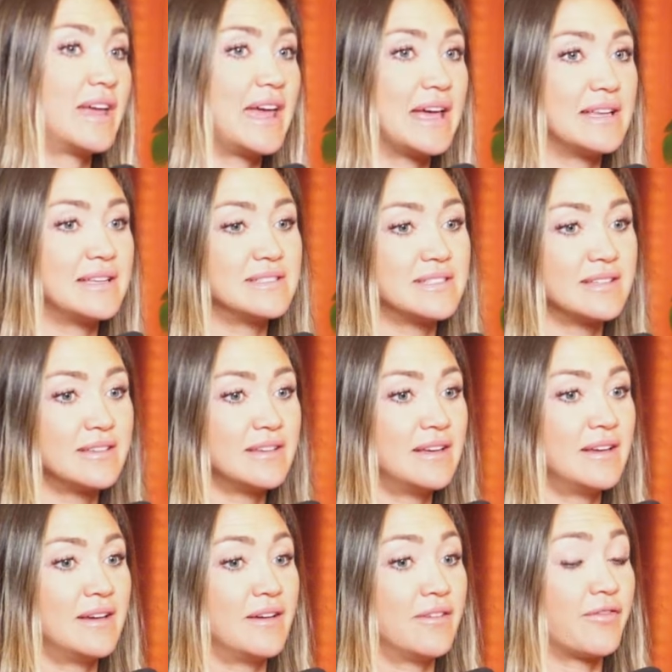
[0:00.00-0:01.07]
And
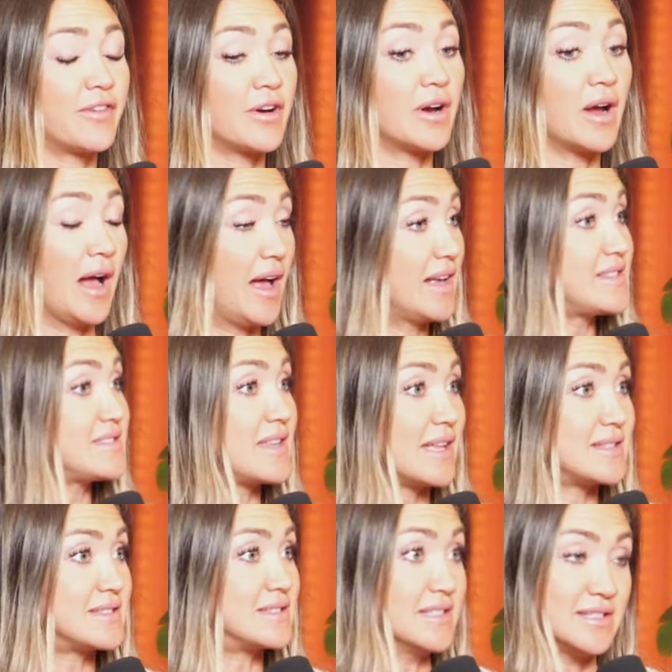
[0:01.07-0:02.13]
for us,
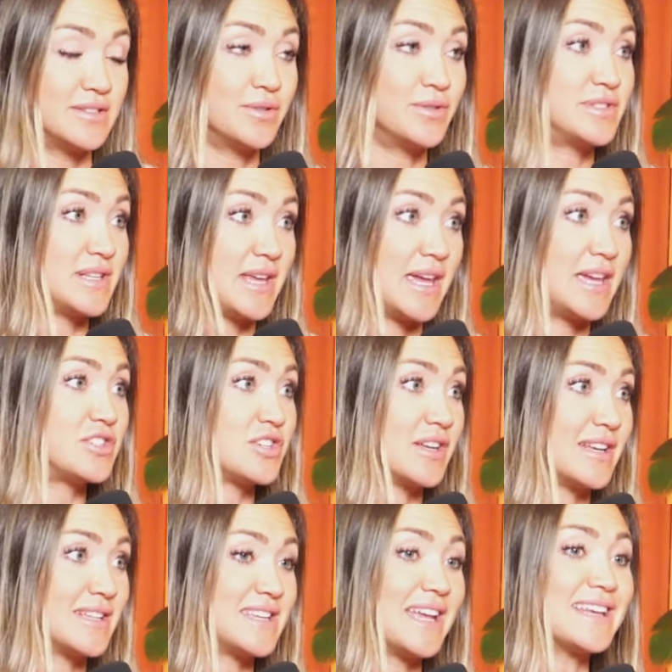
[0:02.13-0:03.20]
that's
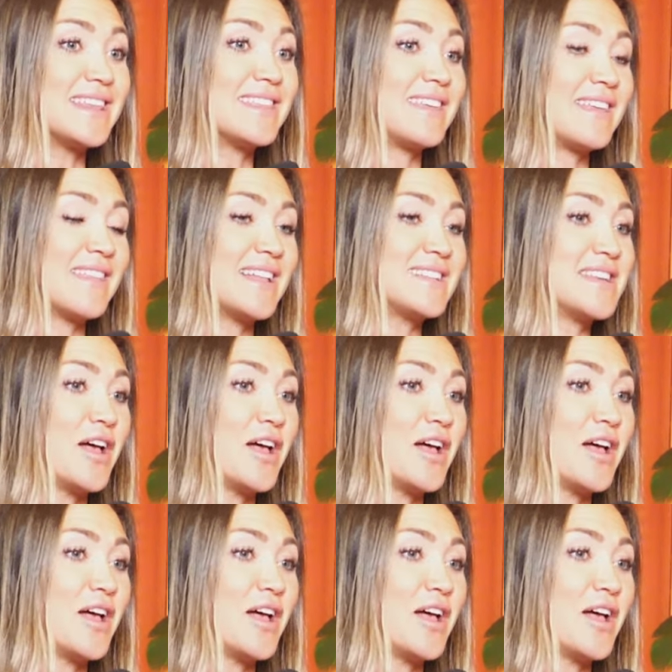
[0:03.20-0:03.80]
dissociation. It's anything that's